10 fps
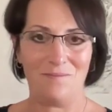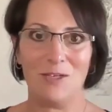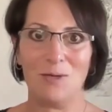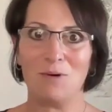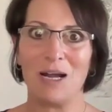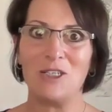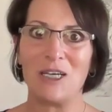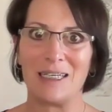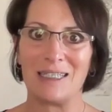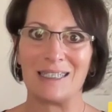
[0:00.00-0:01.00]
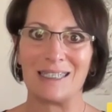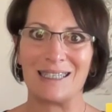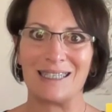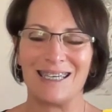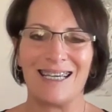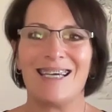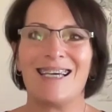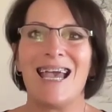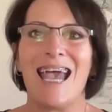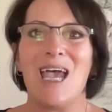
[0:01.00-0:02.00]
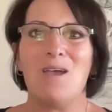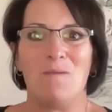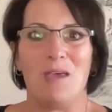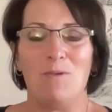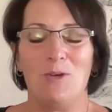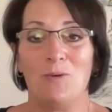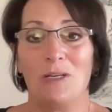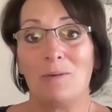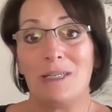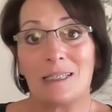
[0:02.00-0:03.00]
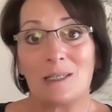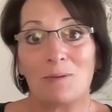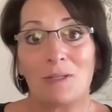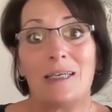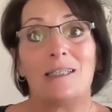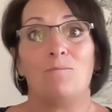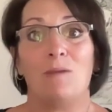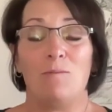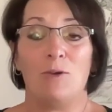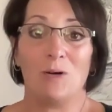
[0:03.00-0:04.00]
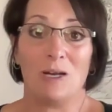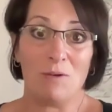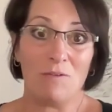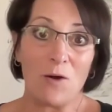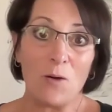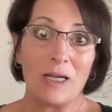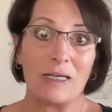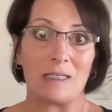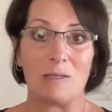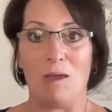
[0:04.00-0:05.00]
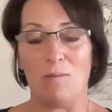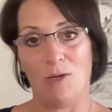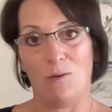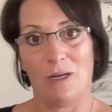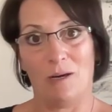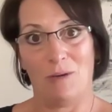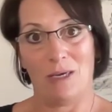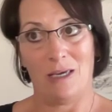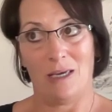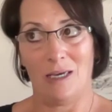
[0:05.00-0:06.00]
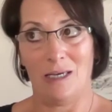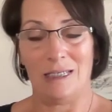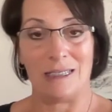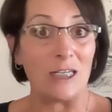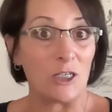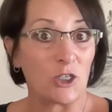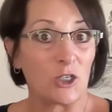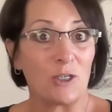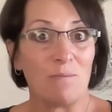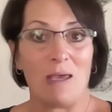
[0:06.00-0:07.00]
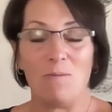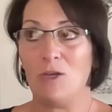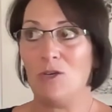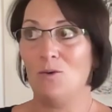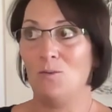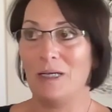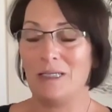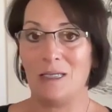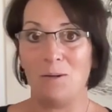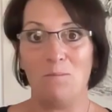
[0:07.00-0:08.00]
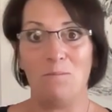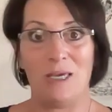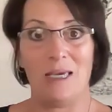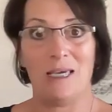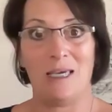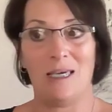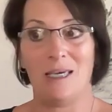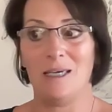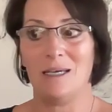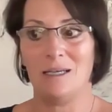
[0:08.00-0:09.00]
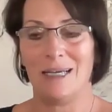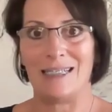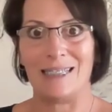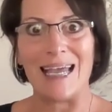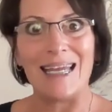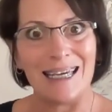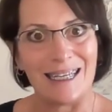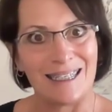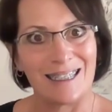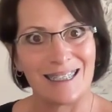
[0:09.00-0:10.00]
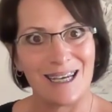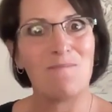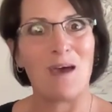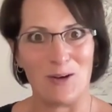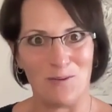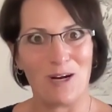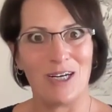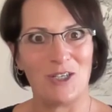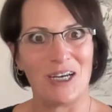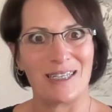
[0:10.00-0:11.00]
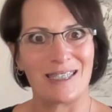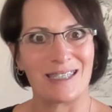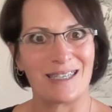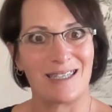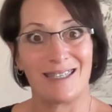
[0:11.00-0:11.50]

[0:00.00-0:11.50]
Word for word: your projects. Maybe you want to be disciplined. Maybe you want to be focused. Maybe you want to be centered. Maybe you want to be excited about your projects.